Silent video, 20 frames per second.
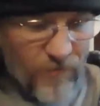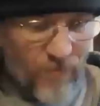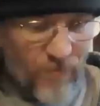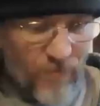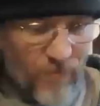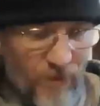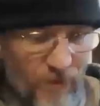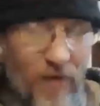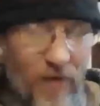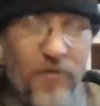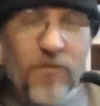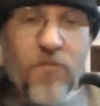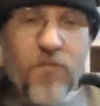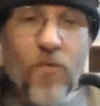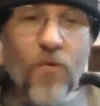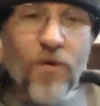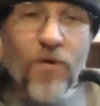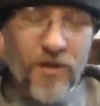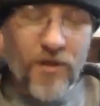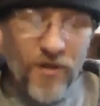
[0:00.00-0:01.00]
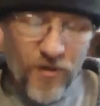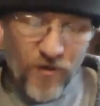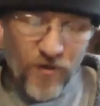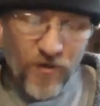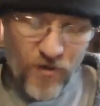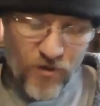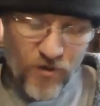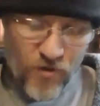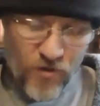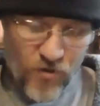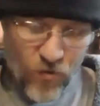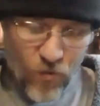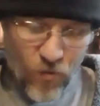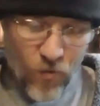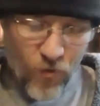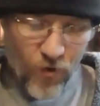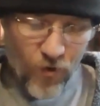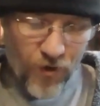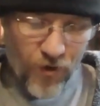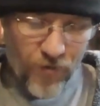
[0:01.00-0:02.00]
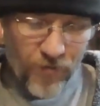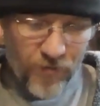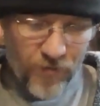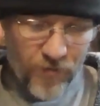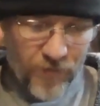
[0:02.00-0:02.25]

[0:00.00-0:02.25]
But I was more into the story